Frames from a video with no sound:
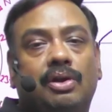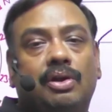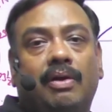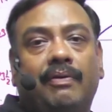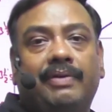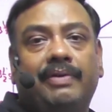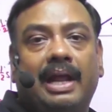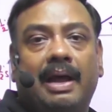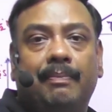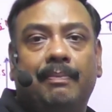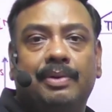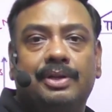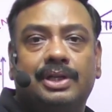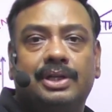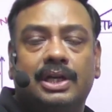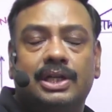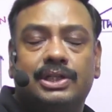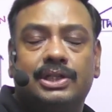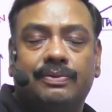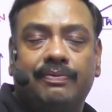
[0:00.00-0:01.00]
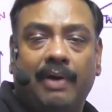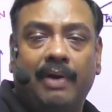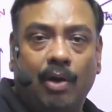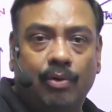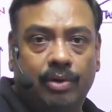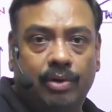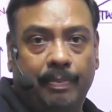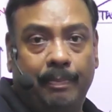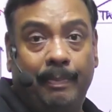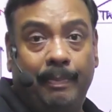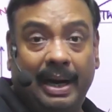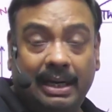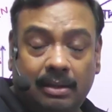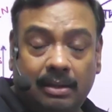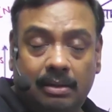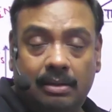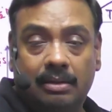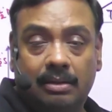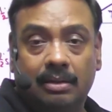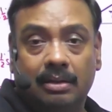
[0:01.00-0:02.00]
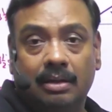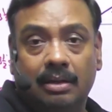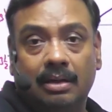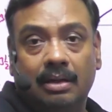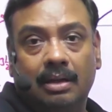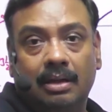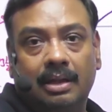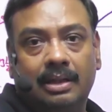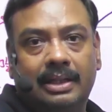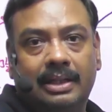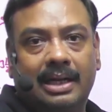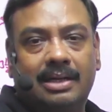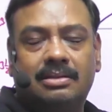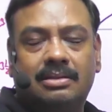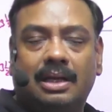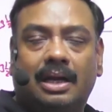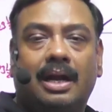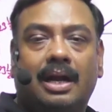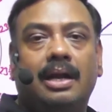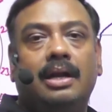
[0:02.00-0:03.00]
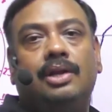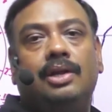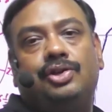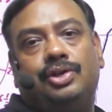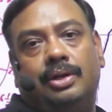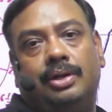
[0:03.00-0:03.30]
temperature is found, but there is a condition.